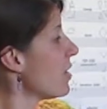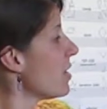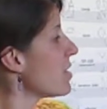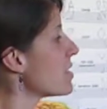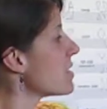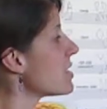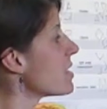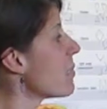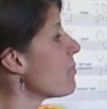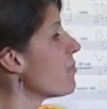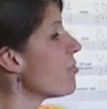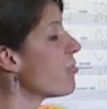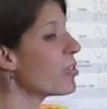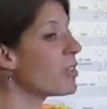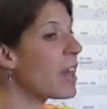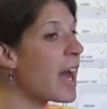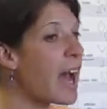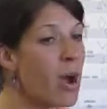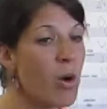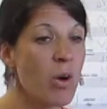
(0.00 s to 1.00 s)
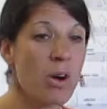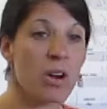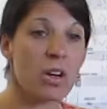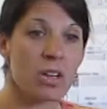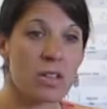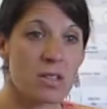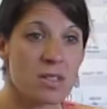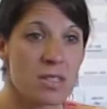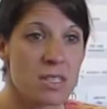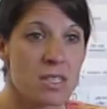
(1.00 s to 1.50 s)
some
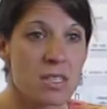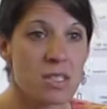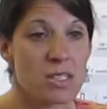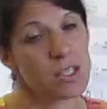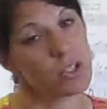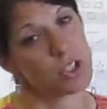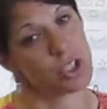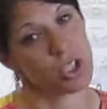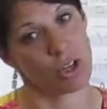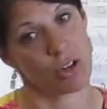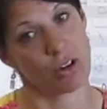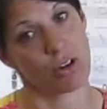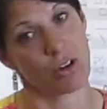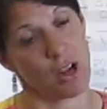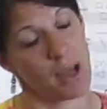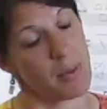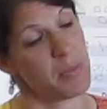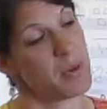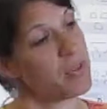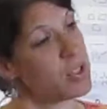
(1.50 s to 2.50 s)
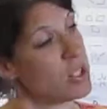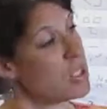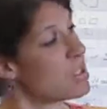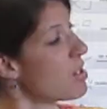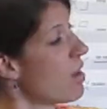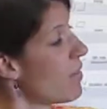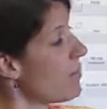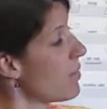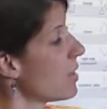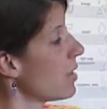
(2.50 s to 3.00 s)
flowers to cheer her up if she's
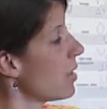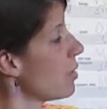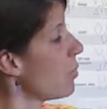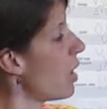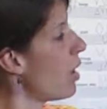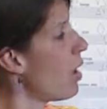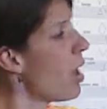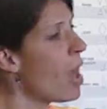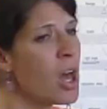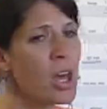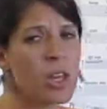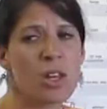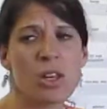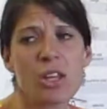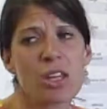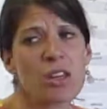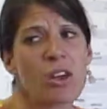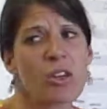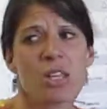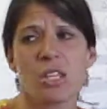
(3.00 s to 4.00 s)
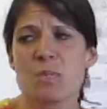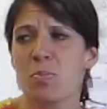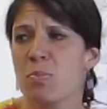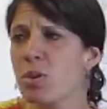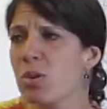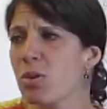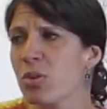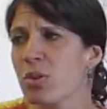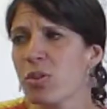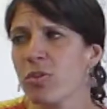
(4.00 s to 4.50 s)
not feeling well. Look at all these
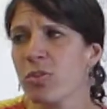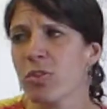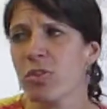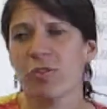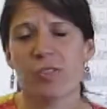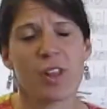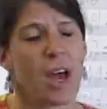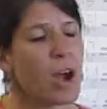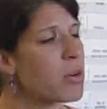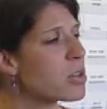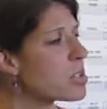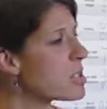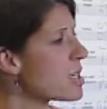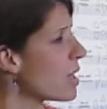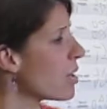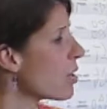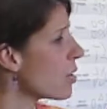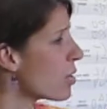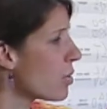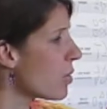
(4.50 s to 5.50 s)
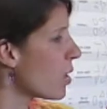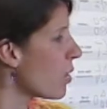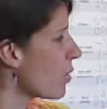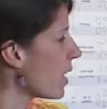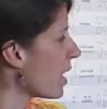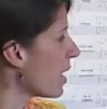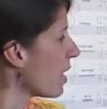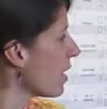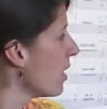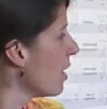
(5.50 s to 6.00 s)
beautiful flowers that are
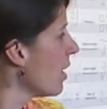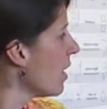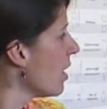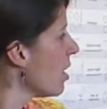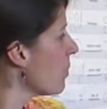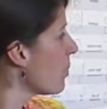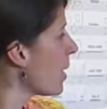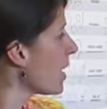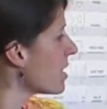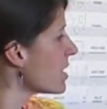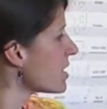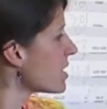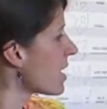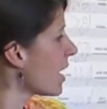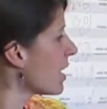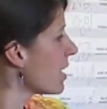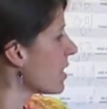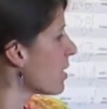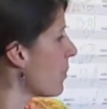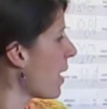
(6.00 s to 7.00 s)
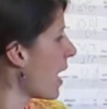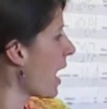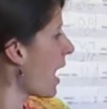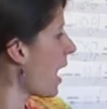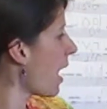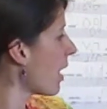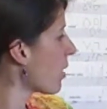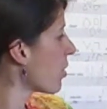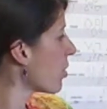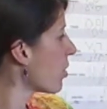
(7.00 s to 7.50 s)
growing by the side of the
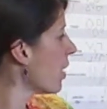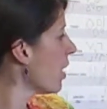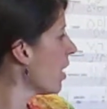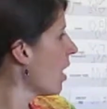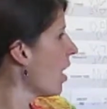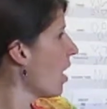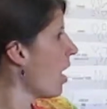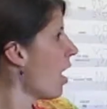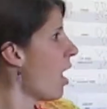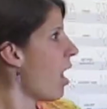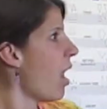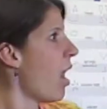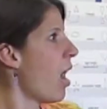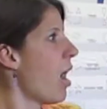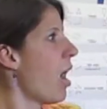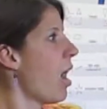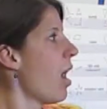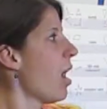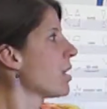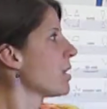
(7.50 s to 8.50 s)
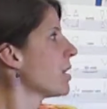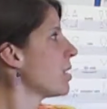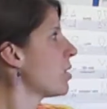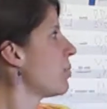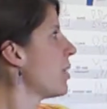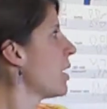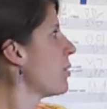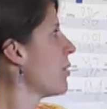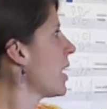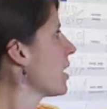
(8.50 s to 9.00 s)
path. Little
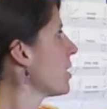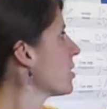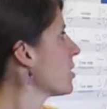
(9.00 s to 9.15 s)
Red Riding